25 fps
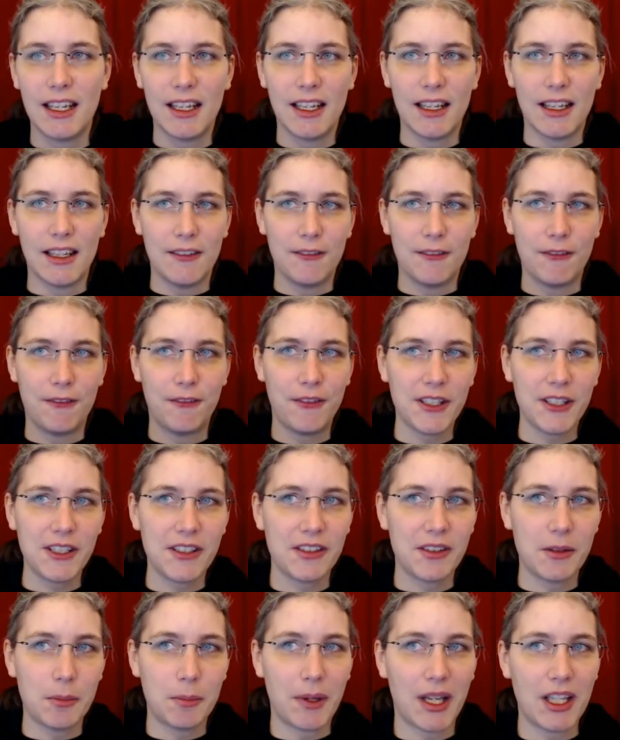
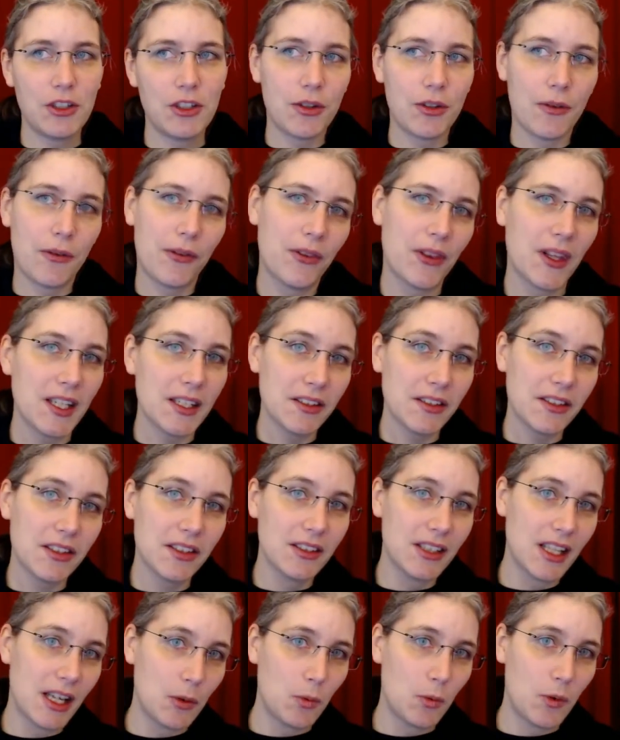fixed a bunch of things
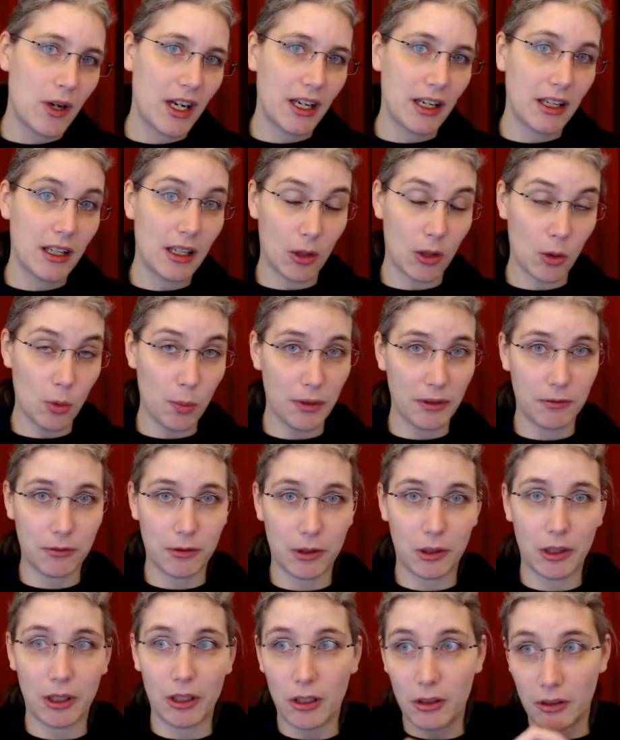that were open
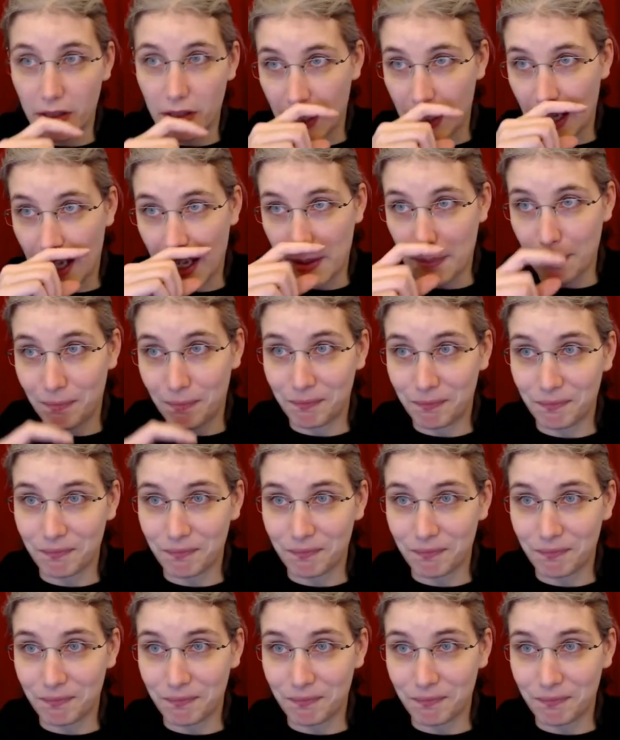for a long time